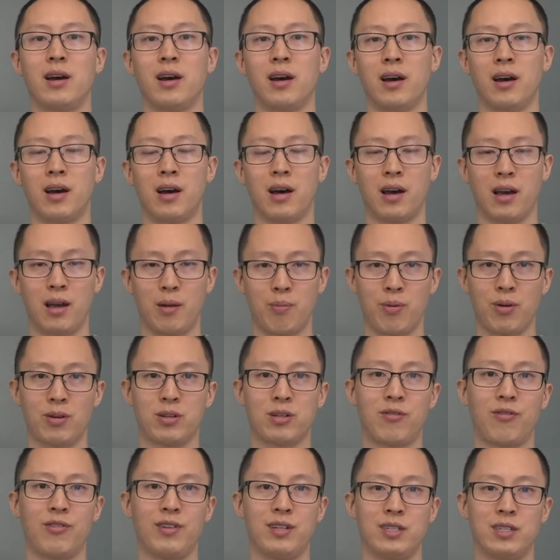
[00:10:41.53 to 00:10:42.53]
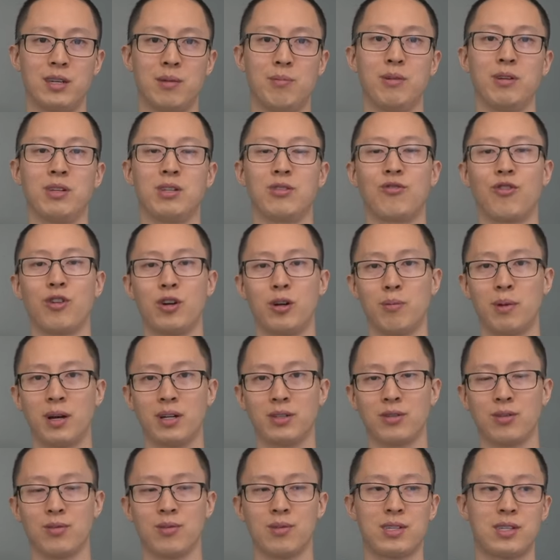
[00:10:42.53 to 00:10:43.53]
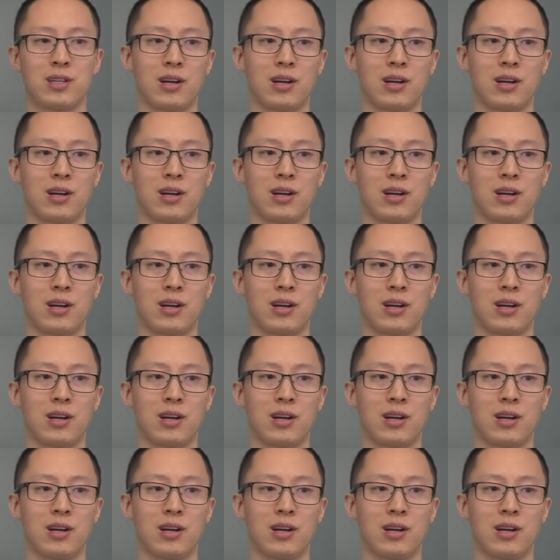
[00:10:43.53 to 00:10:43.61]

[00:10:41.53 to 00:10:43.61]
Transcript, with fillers: uh, hypertrophy stimulus for your muscle.